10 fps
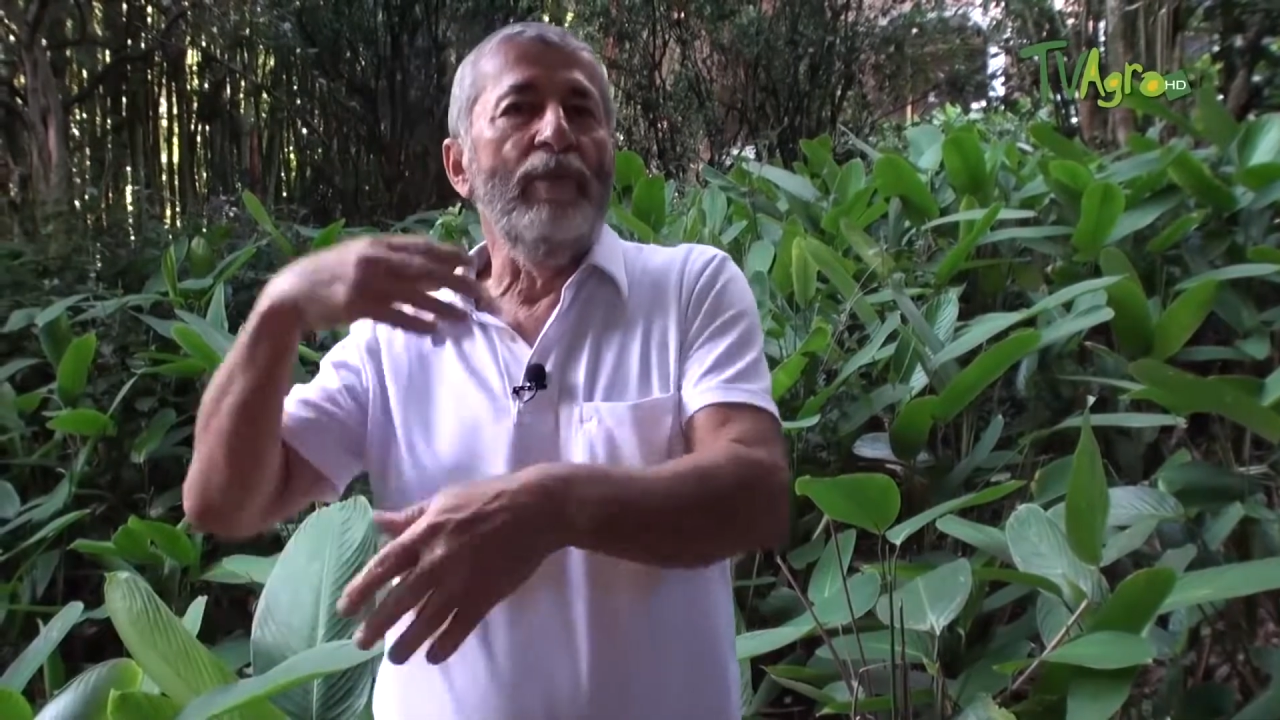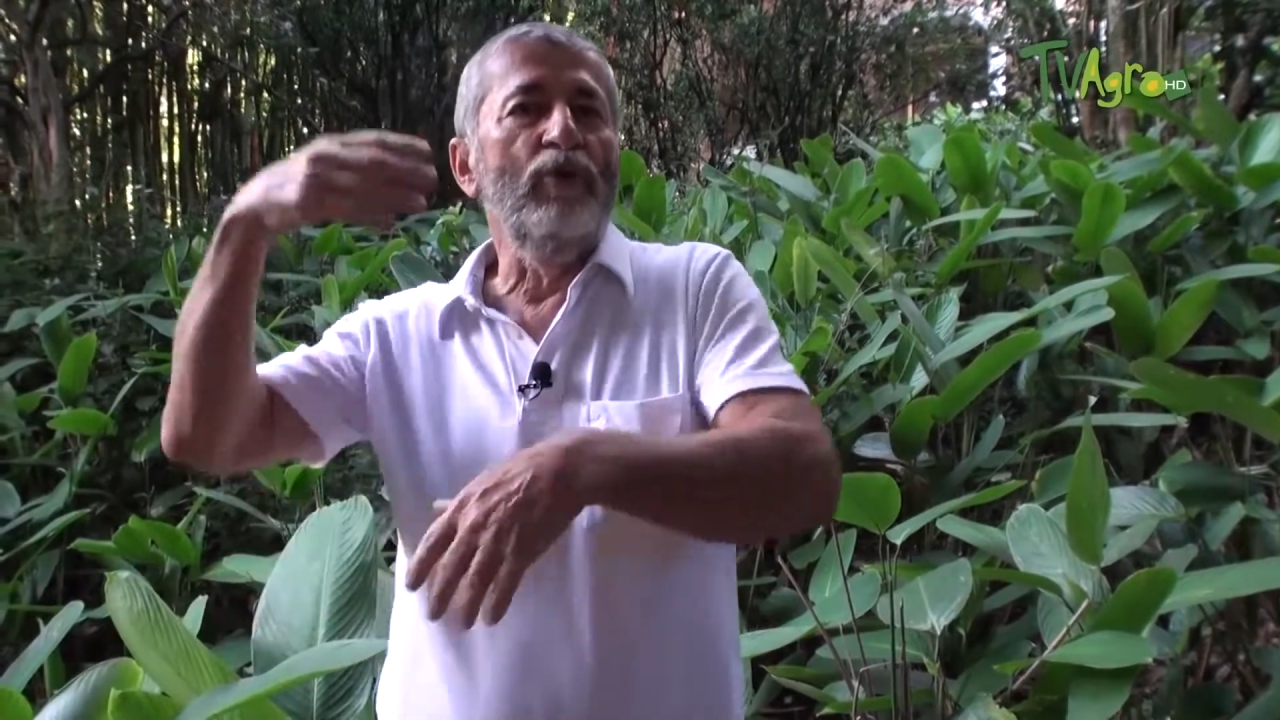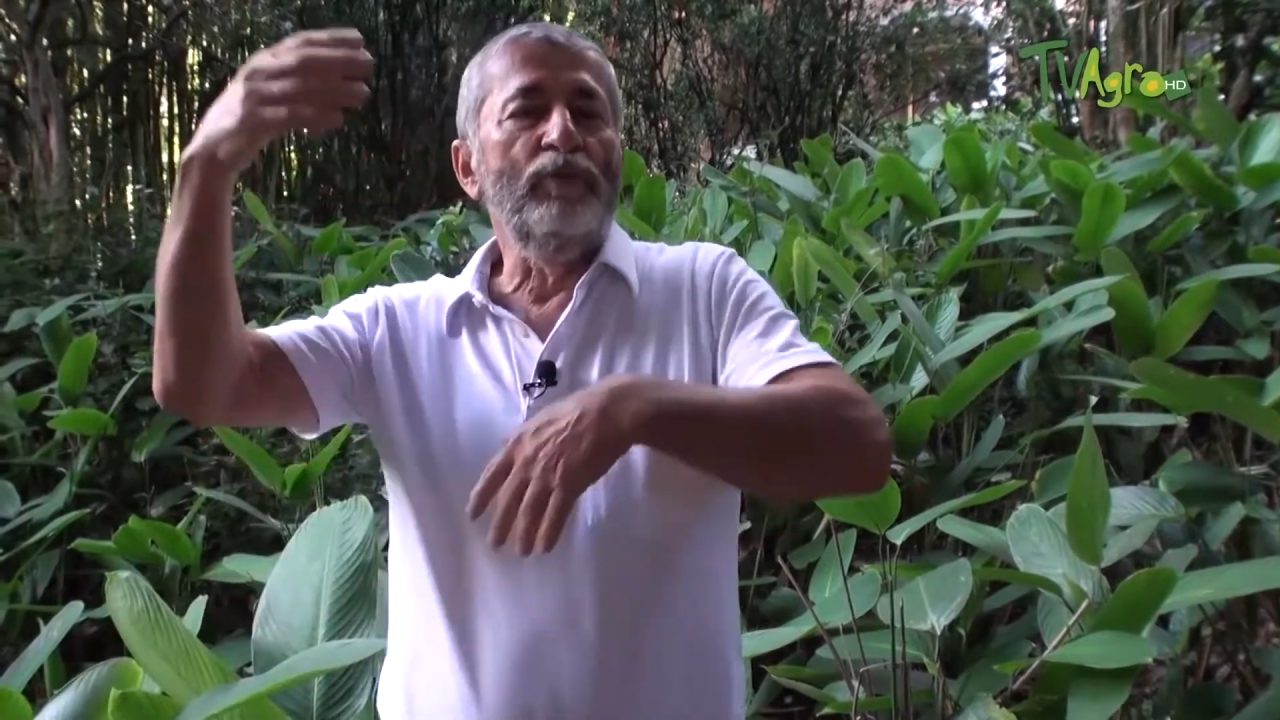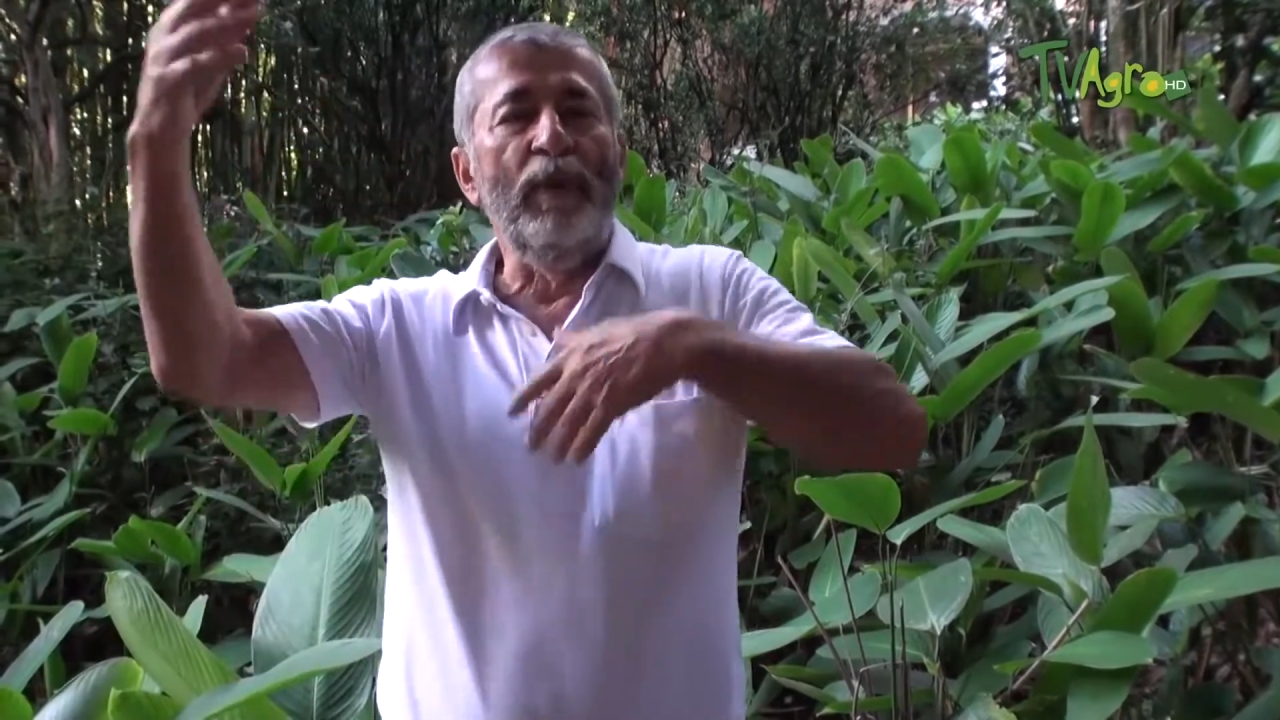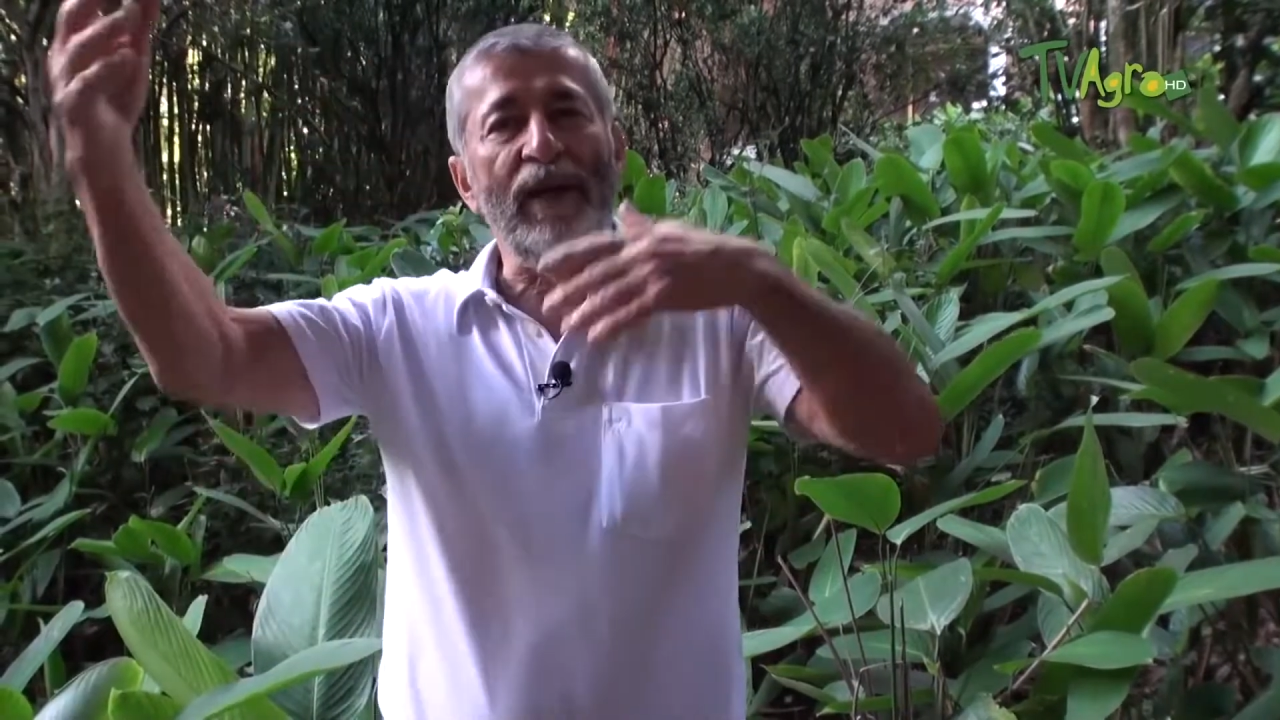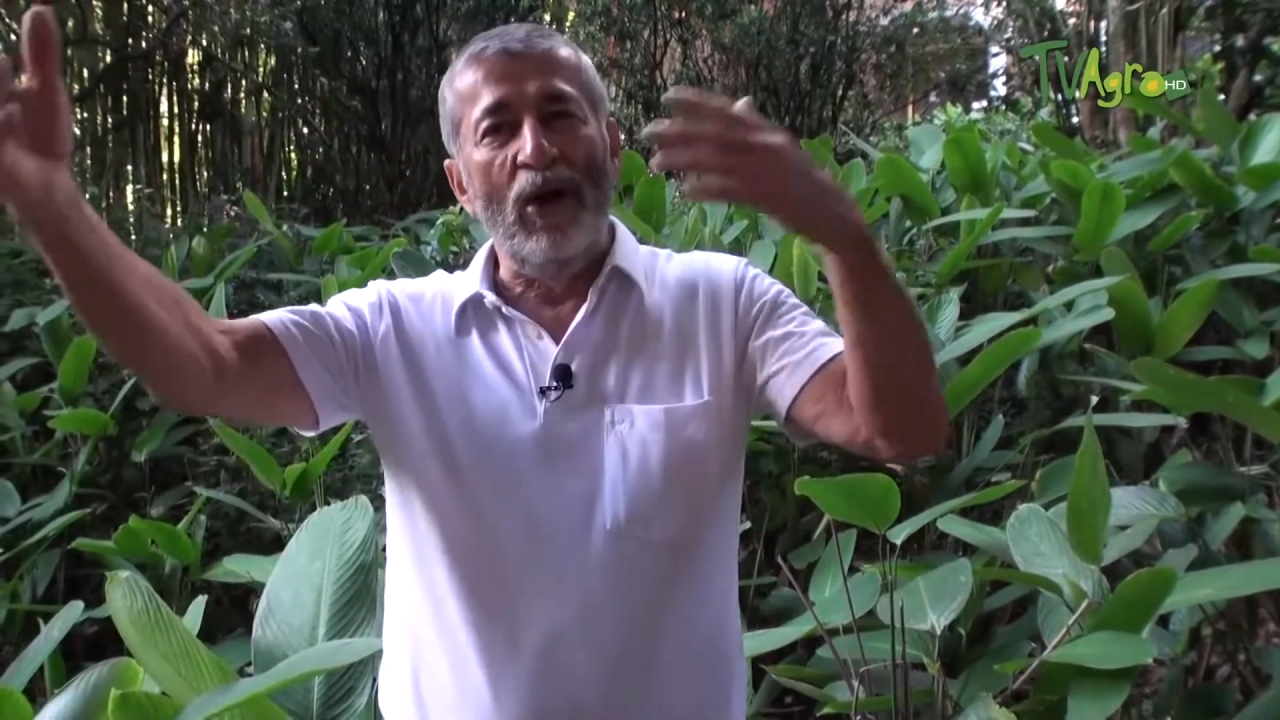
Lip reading: it over to